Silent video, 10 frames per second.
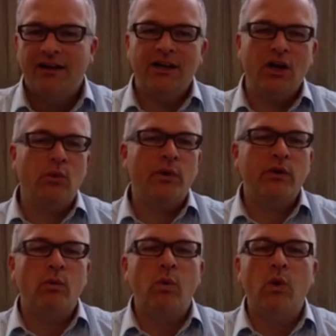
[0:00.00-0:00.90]

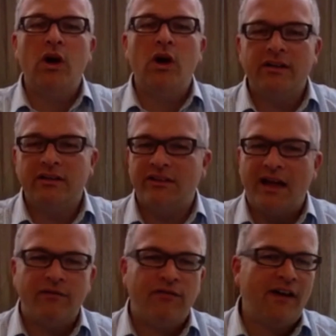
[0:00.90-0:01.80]
With work that's
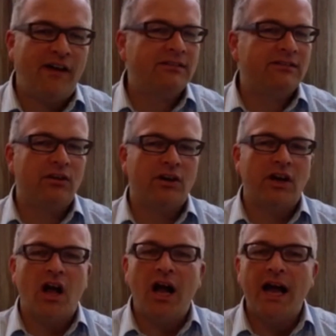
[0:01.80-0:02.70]
done faster at
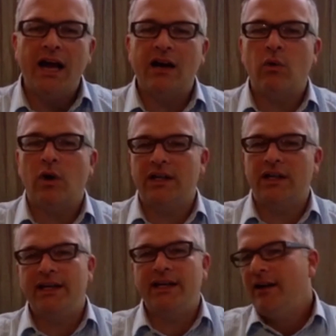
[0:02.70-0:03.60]
a higher
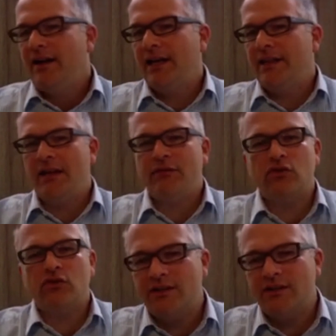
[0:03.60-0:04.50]
quality, and they've
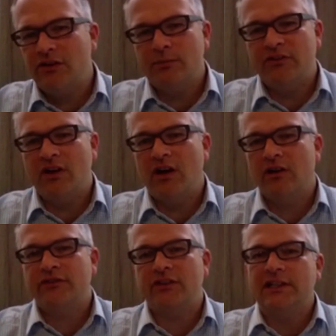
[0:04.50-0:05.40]
stretched
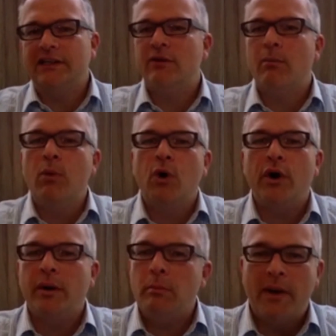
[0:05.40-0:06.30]
themselves to deliver
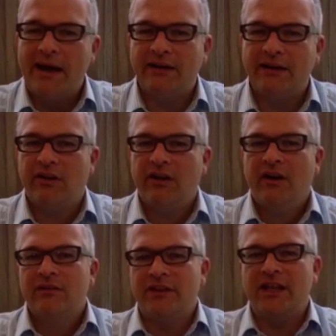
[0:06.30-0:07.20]
more impact
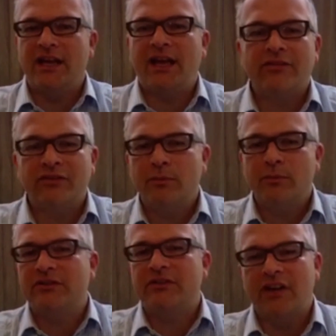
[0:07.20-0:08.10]
for their
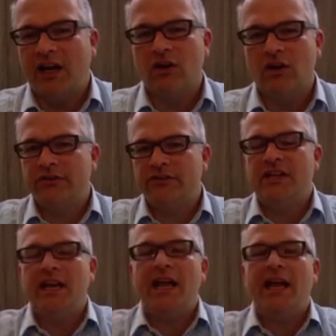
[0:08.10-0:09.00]
customers and stakeholders
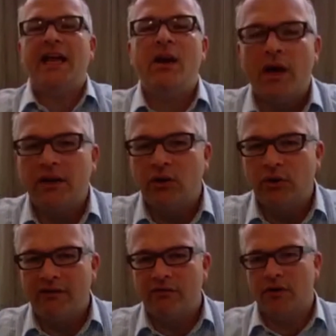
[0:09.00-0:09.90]
than anyone could
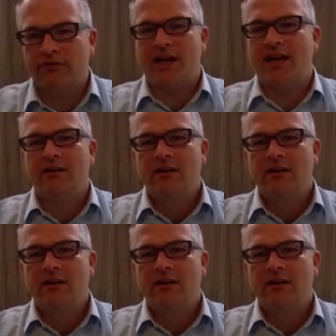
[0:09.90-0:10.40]
ever have done.